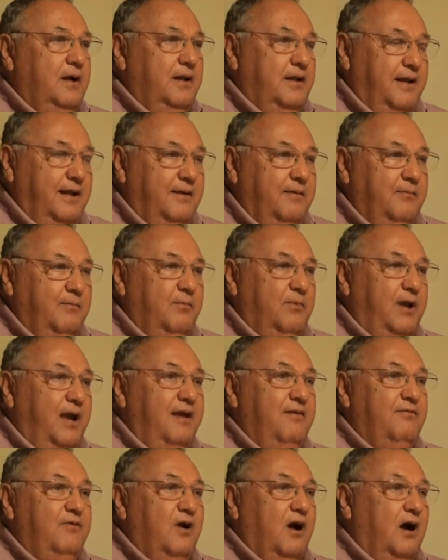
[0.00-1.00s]
that
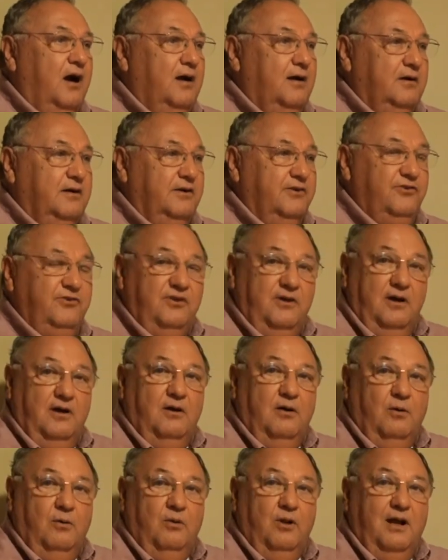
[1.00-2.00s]
gave Congress a
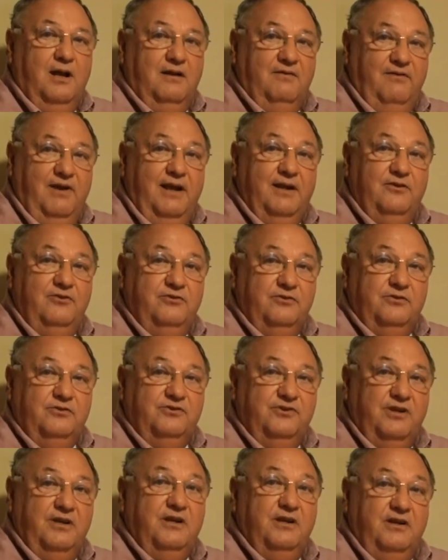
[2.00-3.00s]
whole lot of
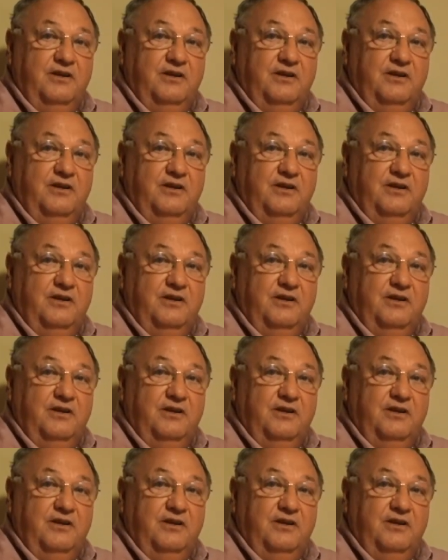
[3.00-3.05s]
answers and the